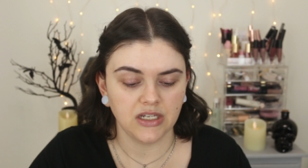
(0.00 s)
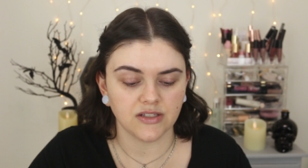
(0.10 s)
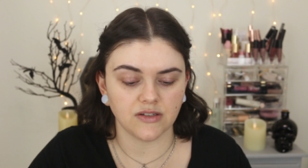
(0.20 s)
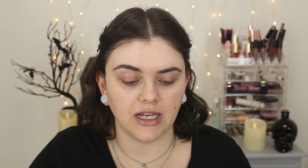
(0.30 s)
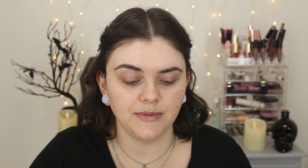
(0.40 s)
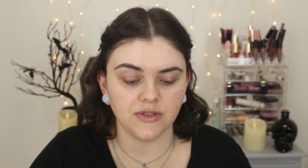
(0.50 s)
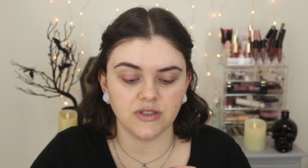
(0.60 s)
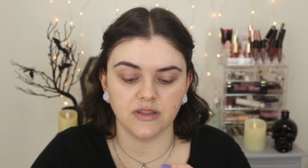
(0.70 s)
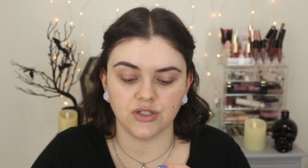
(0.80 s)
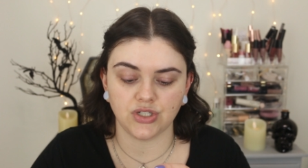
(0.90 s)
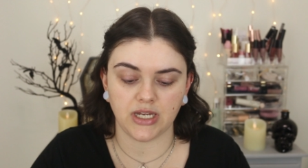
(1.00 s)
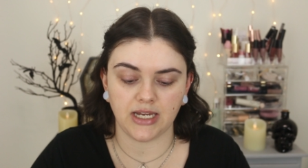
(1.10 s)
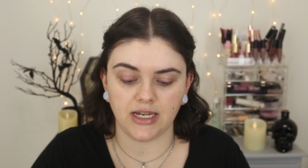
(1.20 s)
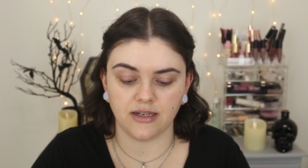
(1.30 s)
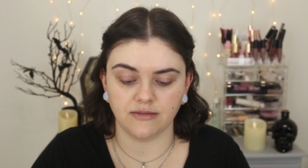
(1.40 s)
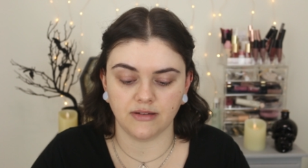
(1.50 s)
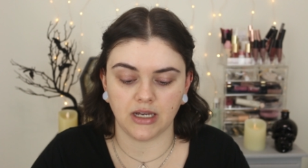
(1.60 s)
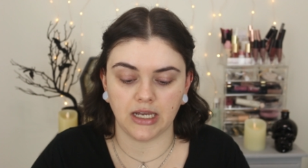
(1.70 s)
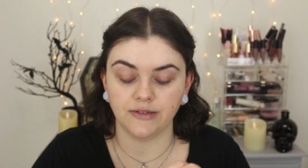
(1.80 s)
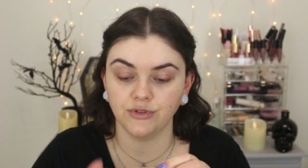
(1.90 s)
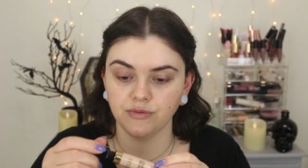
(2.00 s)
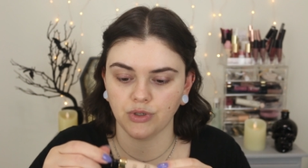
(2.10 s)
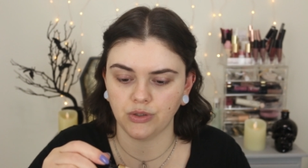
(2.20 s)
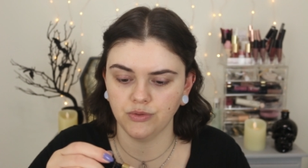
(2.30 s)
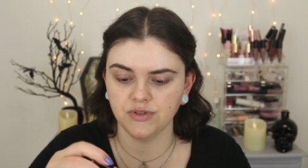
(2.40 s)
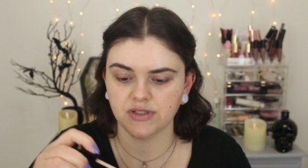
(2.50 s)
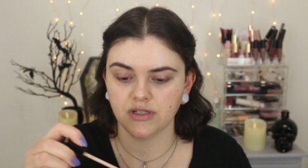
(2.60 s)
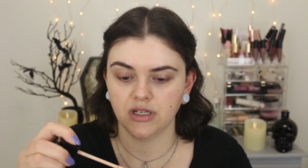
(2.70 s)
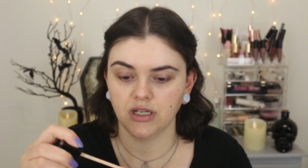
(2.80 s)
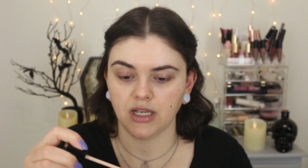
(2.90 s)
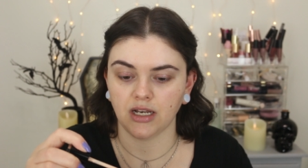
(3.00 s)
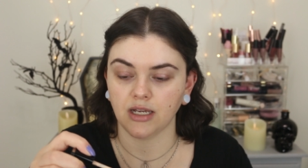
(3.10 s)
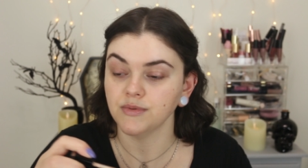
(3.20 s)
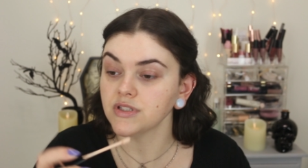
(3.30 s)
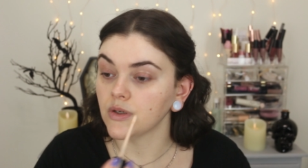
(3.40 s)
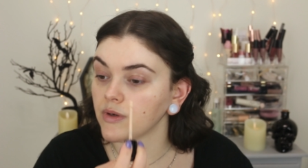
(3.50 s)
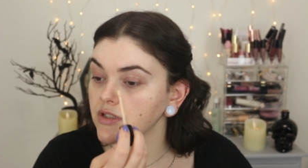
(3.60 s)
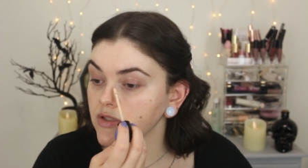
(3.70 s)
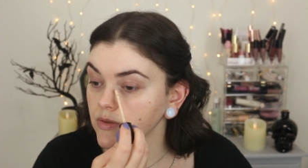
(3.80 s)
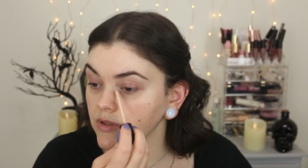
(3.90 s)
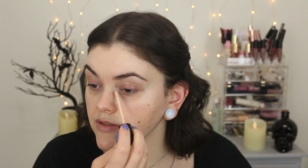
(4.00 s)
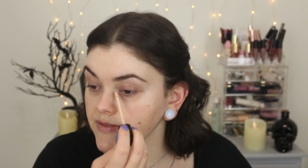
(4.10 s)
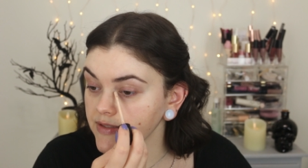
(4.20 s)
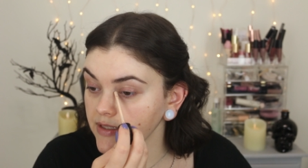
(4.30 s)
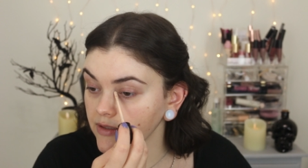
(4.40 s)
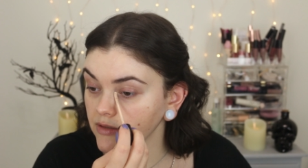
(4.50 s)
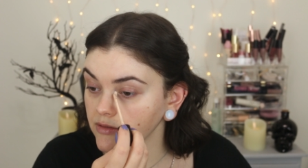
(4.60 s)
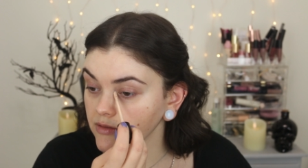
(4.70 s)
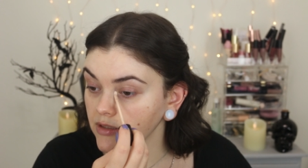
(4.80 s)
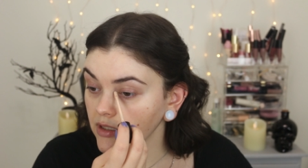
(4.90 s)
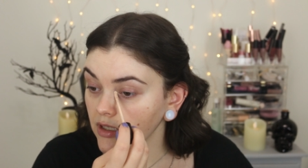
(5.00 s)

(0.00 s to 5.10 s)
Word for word: So I'm using the shade Ivory Rose, and I'm just going to conceal.